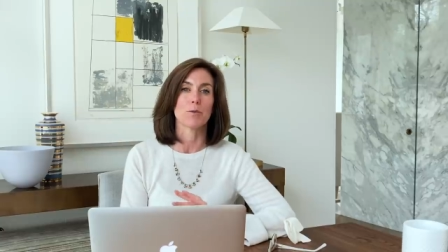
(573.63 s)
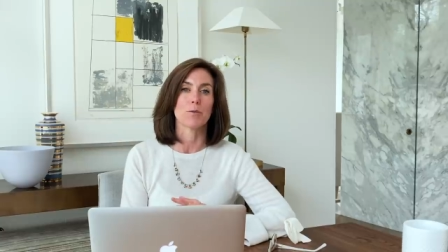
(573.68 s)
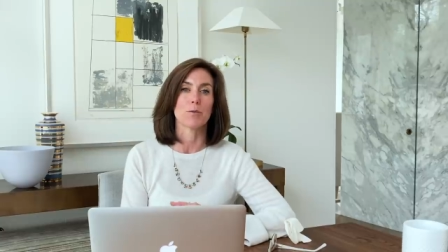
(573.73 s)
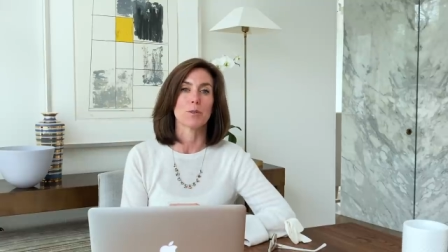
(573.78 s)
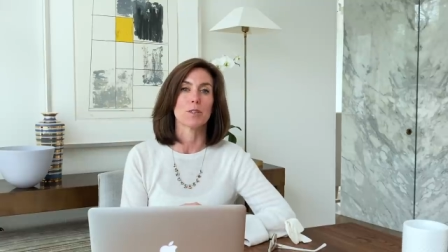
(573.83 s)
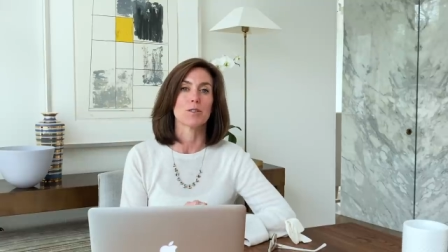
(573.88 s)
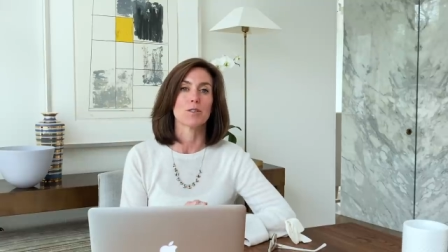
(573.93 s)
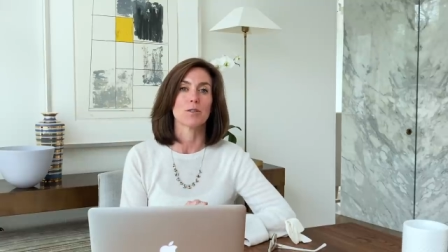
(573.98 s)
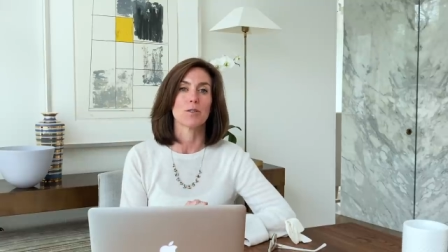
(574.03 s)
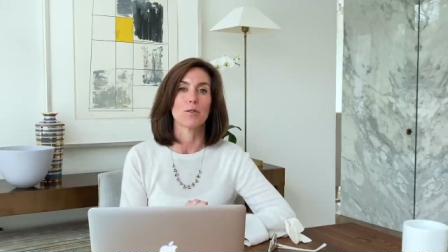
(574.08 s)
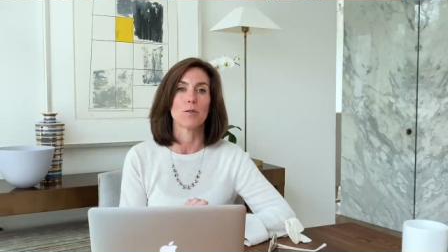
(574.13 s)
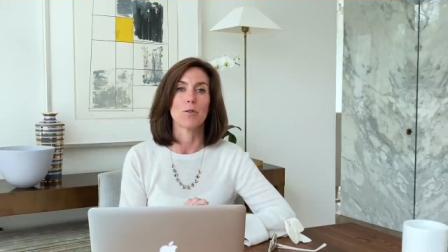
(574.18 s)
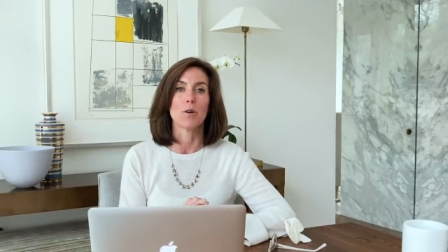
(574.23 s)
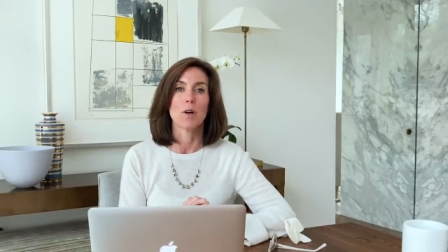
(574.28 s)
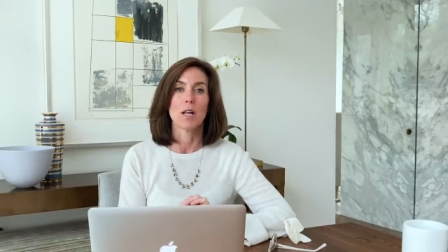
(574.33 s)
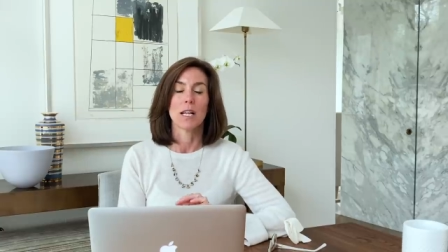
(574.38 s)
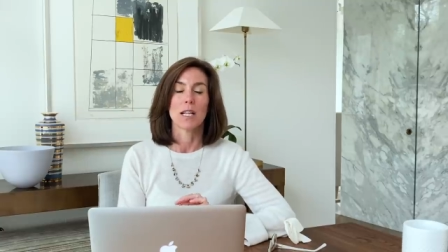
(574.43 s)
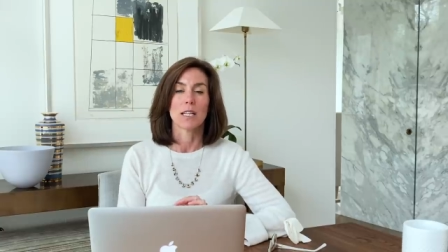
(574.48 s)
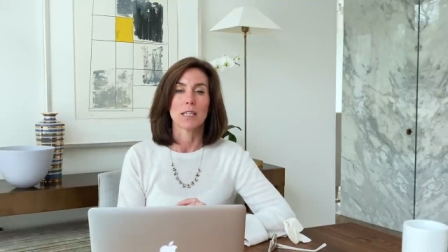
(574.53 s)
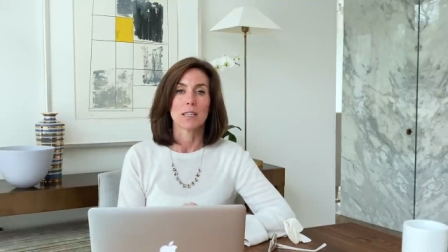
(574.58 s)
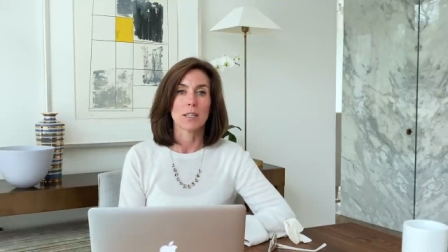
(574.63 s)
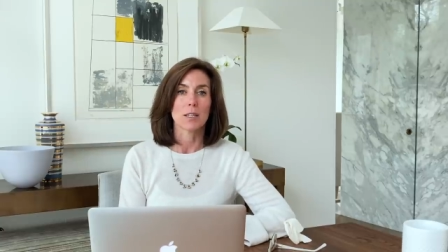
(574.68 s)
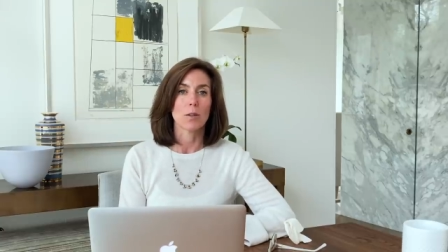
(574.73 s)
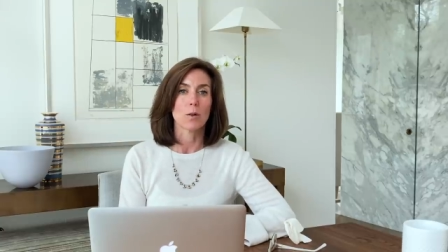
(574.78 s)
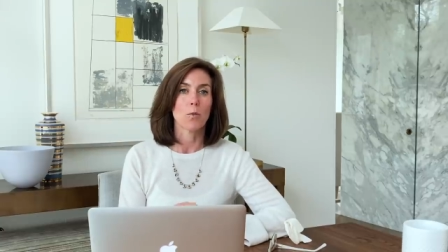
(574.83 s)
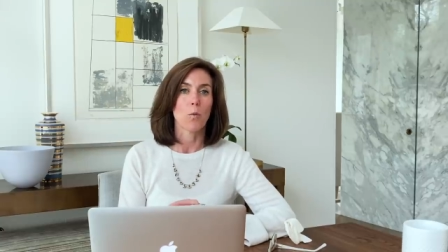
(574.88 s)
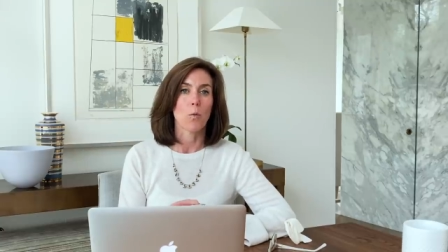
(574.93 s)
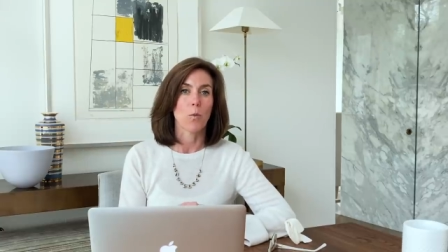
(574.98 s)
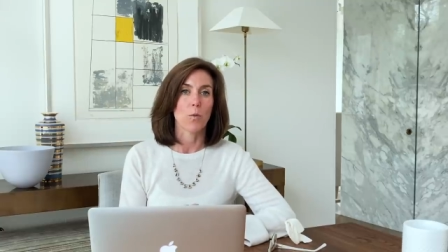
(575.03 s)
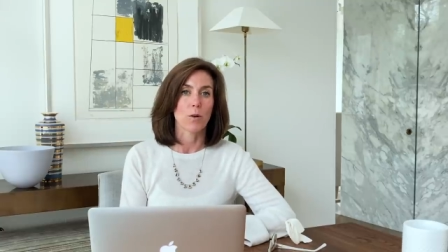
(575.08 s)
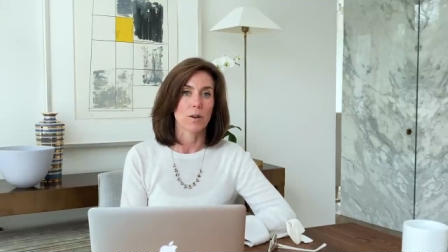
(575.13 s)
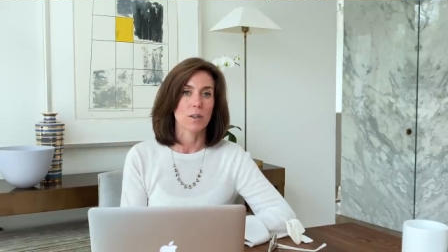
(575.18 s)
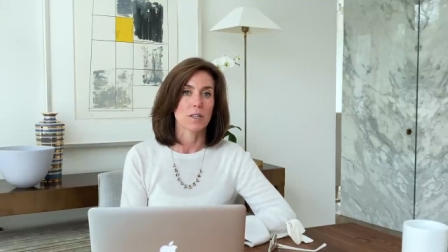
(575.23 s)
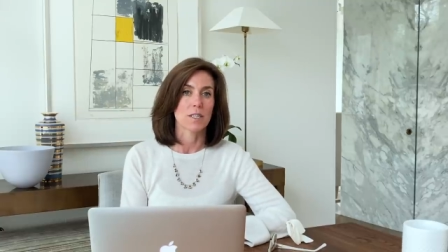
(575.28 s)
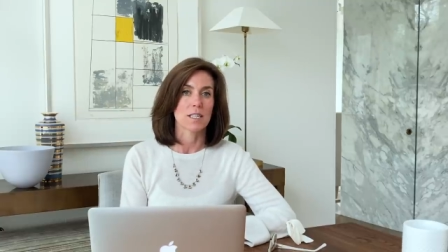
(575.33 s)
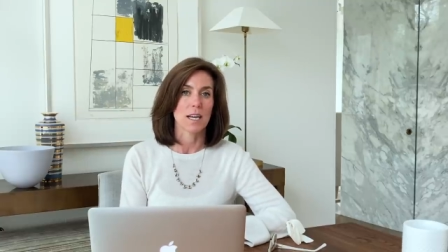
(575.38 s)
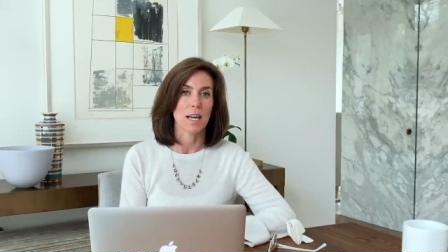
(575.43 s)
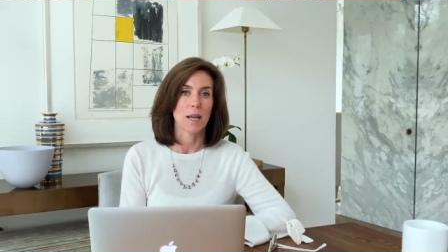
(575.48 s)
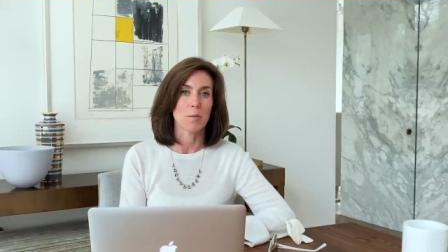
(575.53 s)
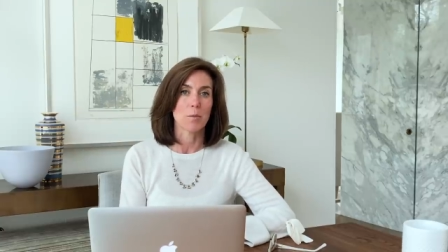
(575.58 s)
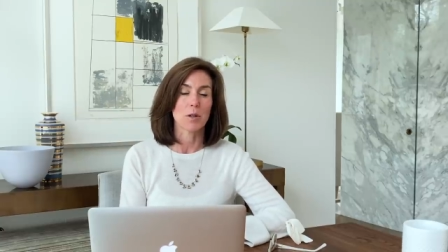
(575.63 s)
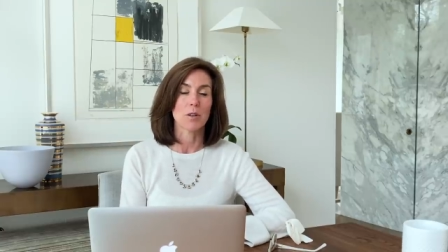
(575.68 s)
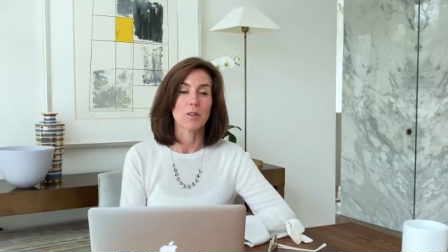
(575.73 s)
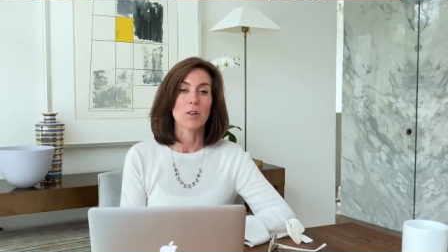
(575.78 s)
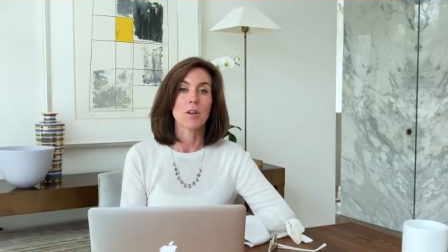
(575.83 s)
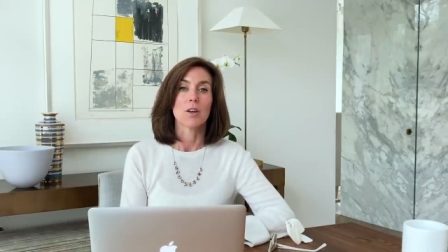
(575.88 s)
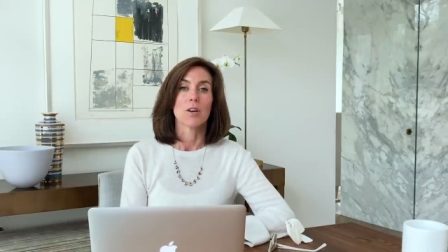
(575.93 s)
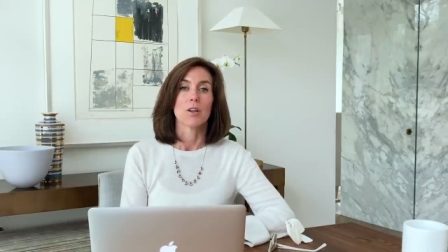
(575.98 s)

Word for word: original little work table.